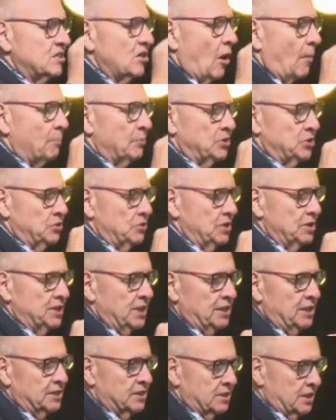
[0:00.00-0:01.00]
opportunity
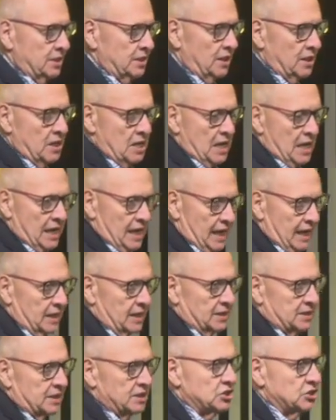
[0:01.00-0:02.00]
in a
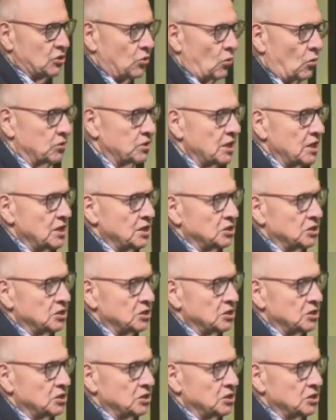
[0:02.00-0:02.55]
discord